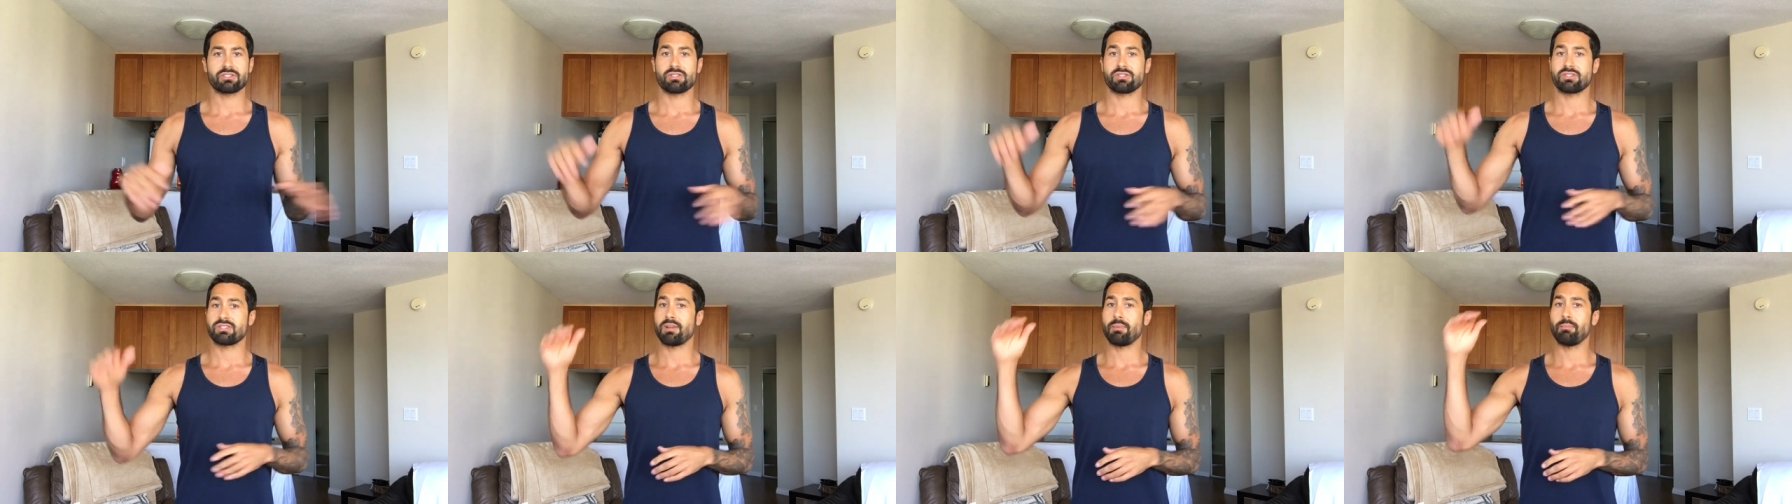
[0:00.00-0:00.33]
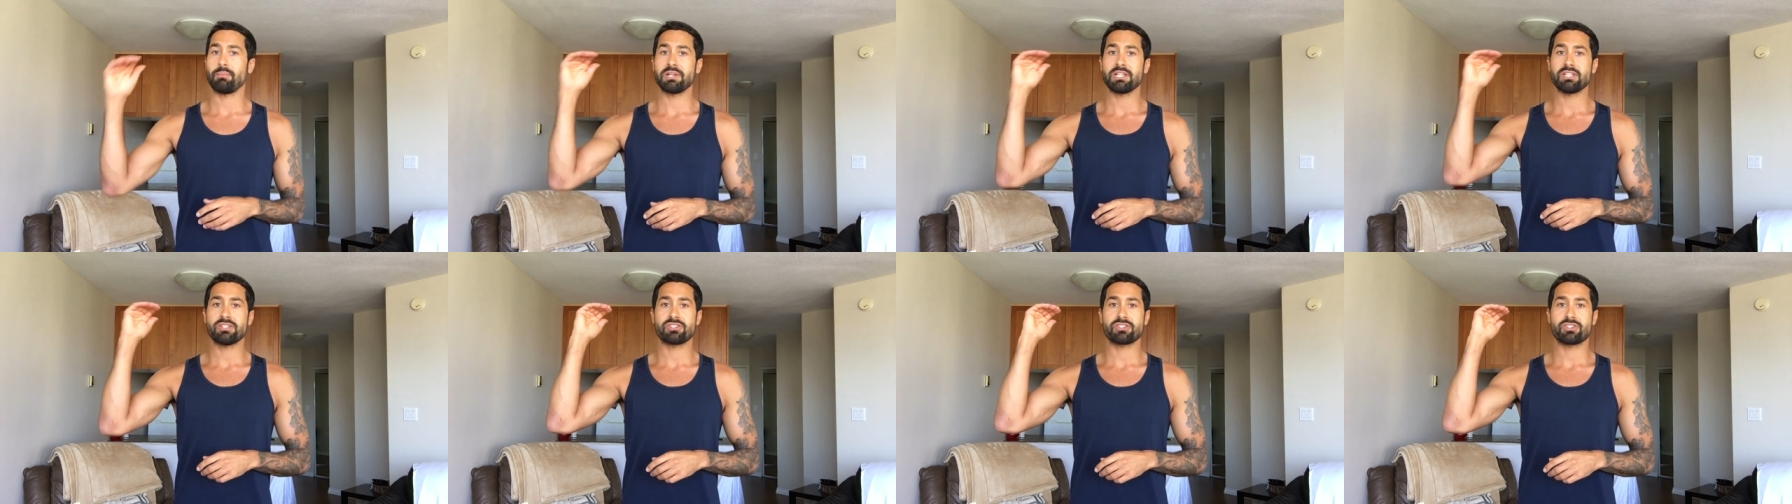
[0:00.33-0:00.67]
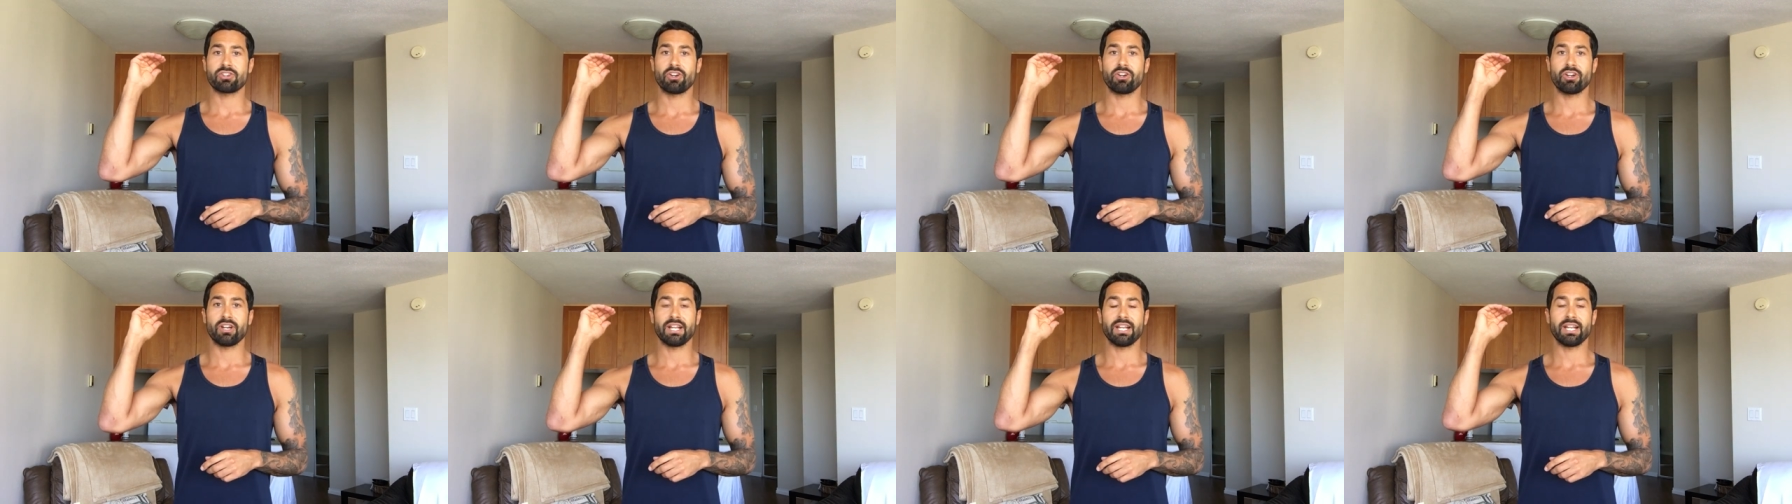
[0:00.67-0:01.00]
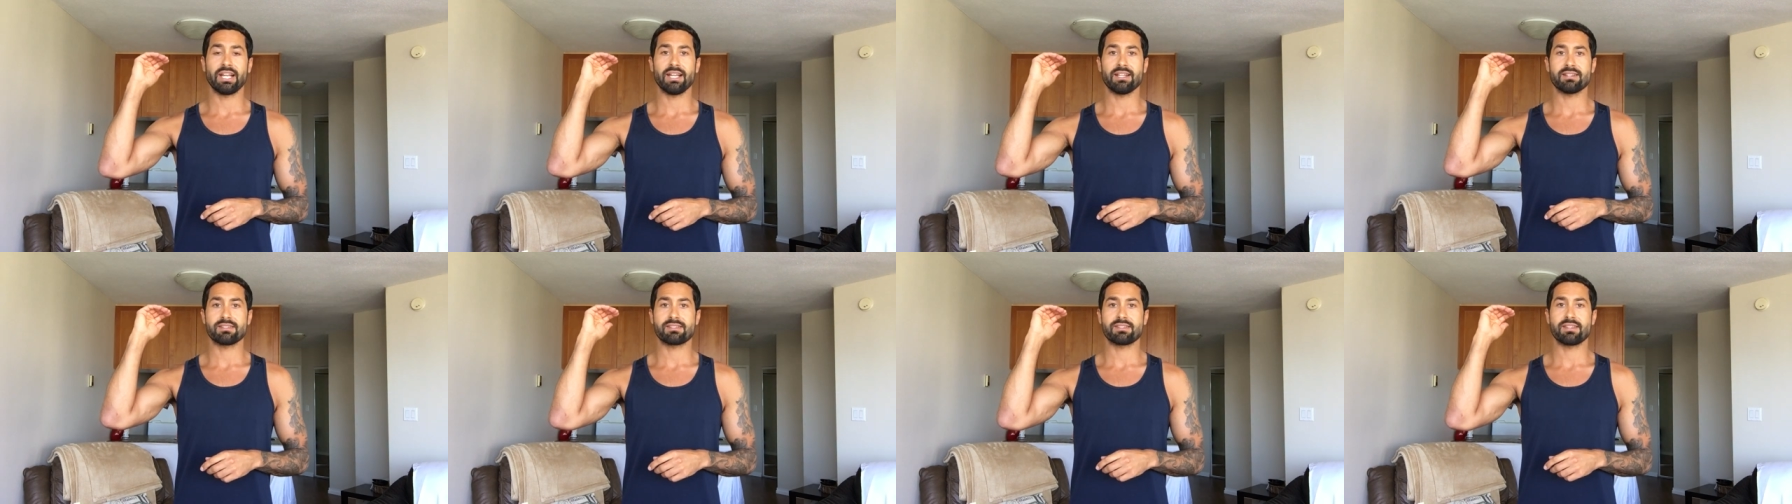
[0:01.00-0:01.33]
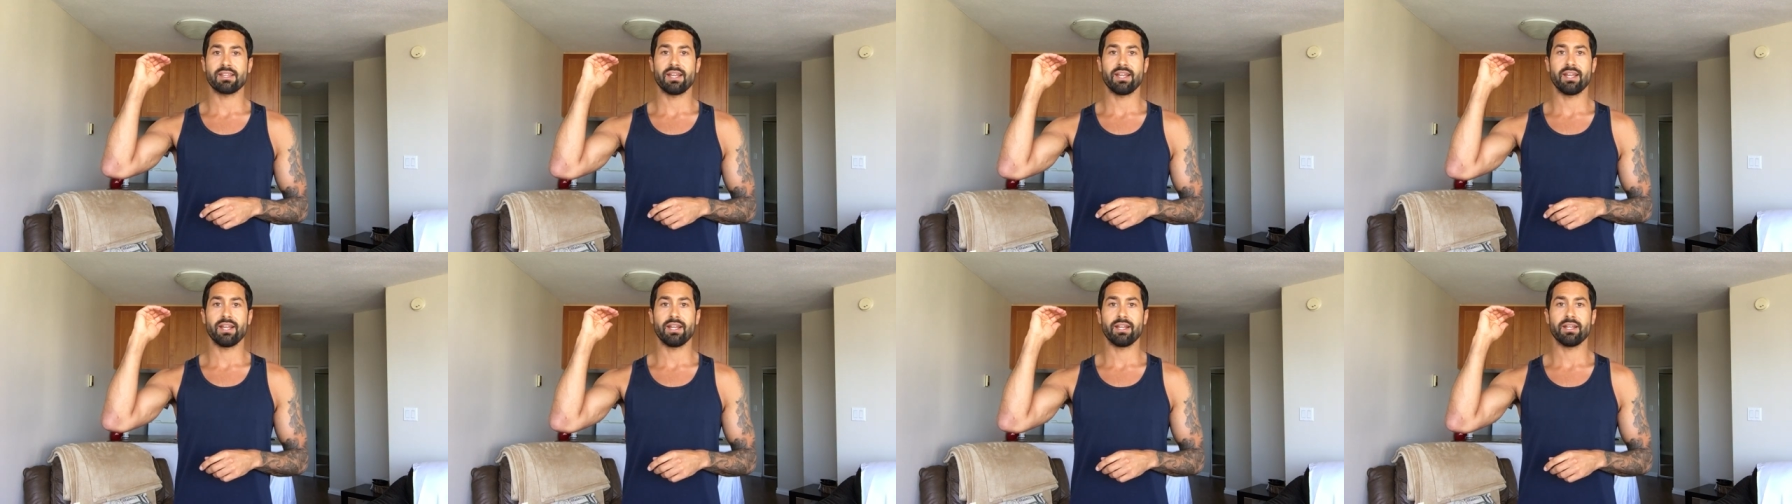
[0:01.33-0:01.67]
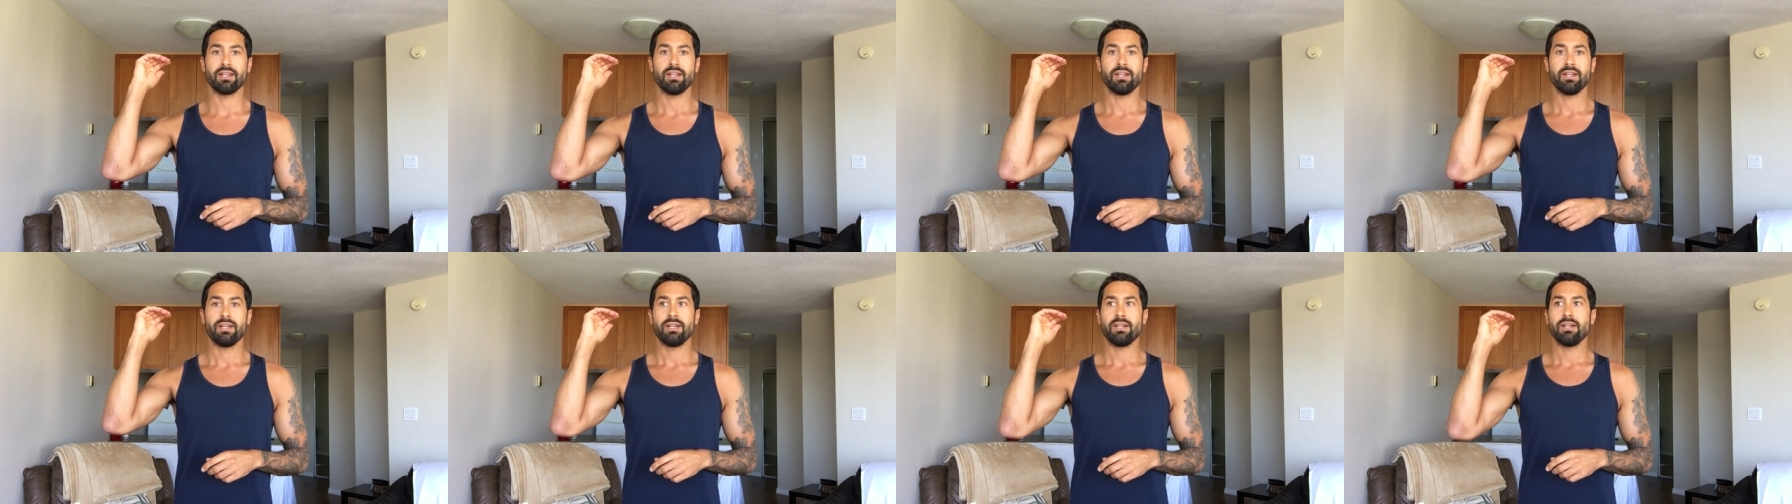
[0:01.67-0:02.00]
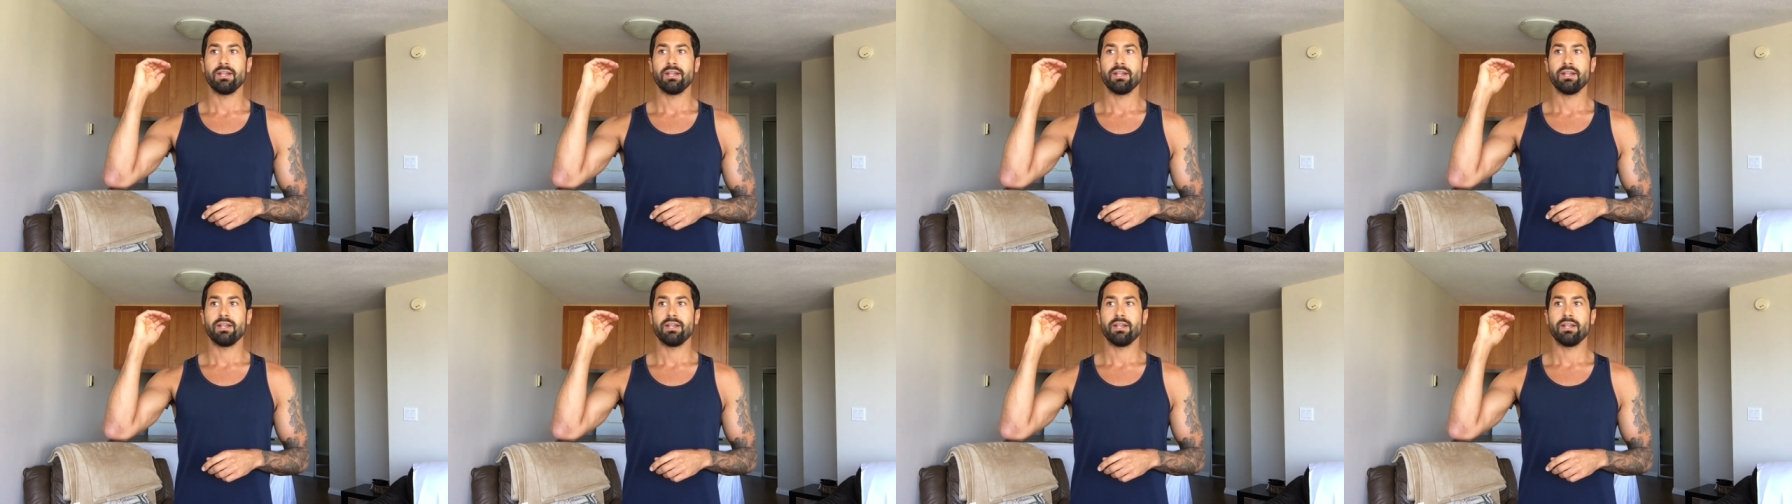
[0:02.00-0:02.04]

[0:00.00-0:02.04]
So somebody starting at say